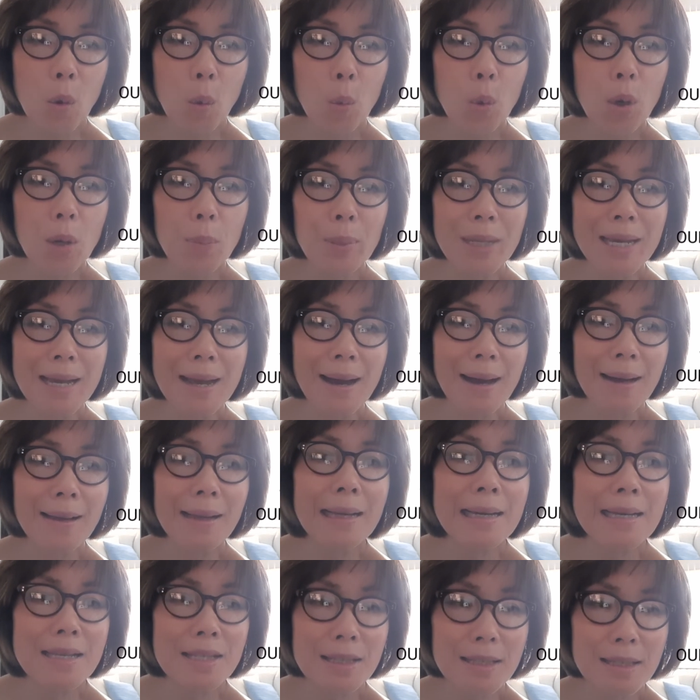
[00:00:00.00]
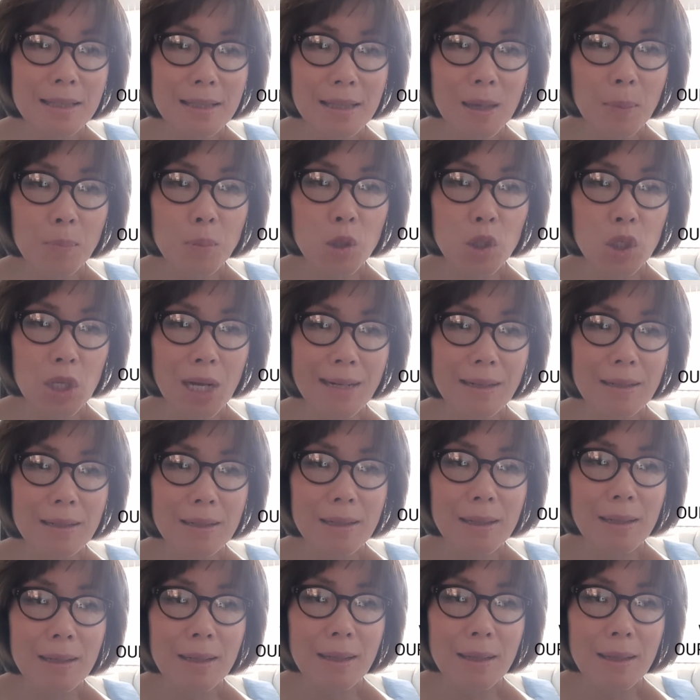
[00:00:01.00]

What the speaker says: will be a subject